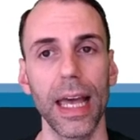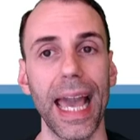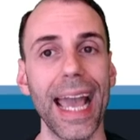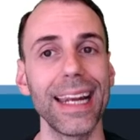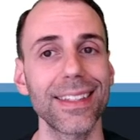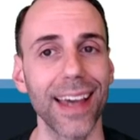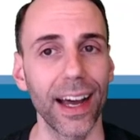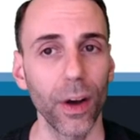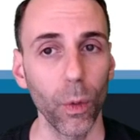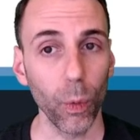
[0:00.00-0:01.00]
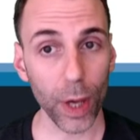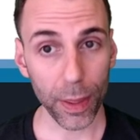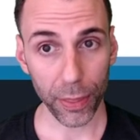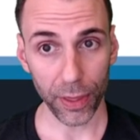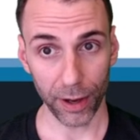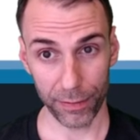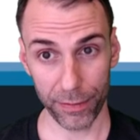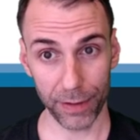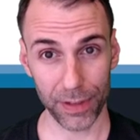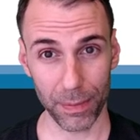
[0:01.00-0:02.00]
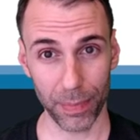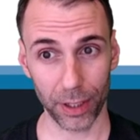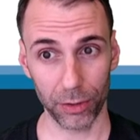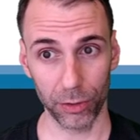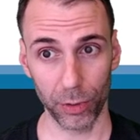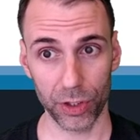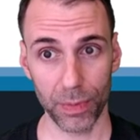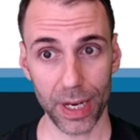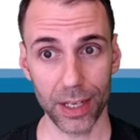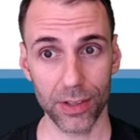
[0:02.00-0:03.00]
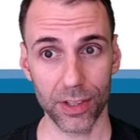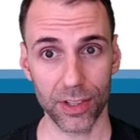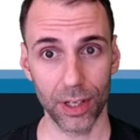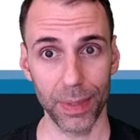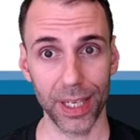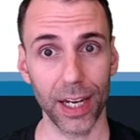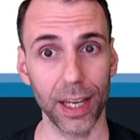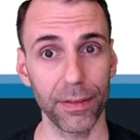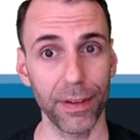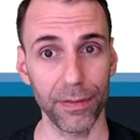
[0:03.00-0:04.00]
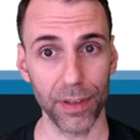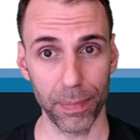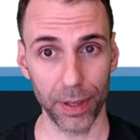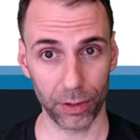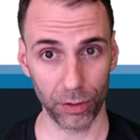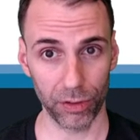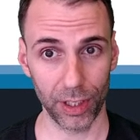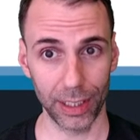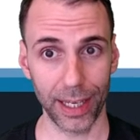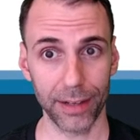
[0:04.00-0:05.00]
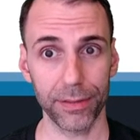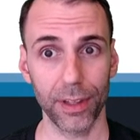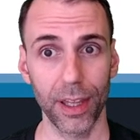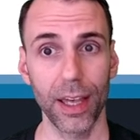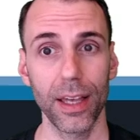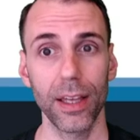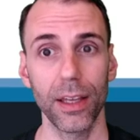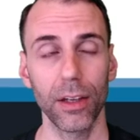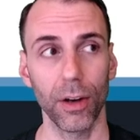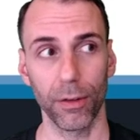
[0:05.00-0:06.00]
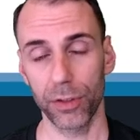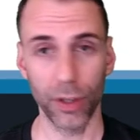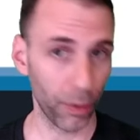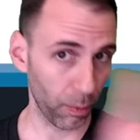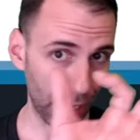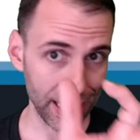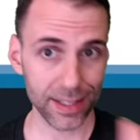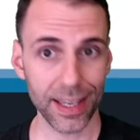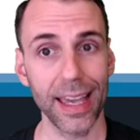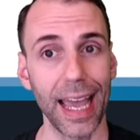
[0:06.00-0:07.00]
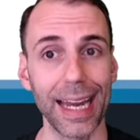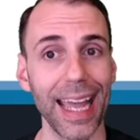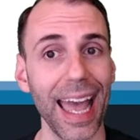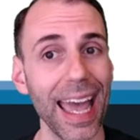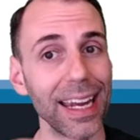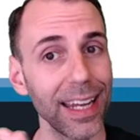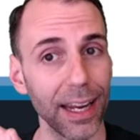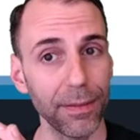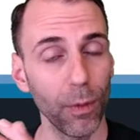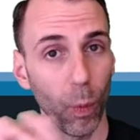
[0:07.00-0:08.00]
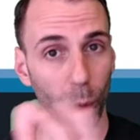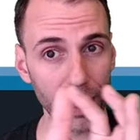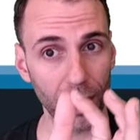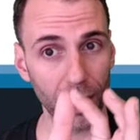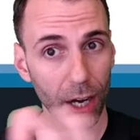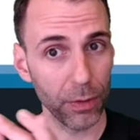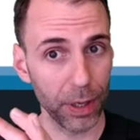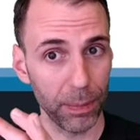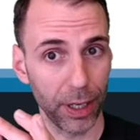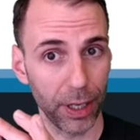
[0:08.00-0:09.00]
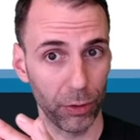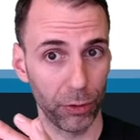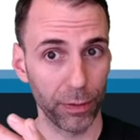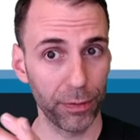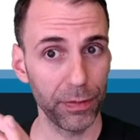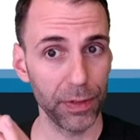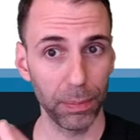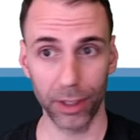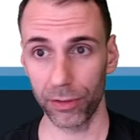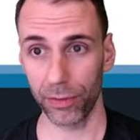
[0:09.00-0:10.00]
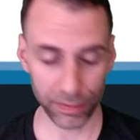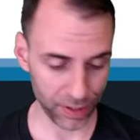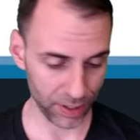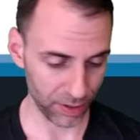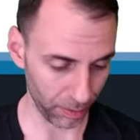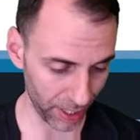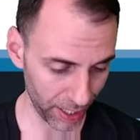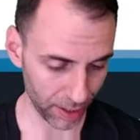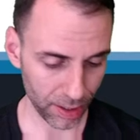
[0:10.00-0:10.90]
And it's got a width of 50 pixels, which means it's going to begin at 50 pixels to the left or to the right and end at 100 pixels or 50 plus 50 to the right.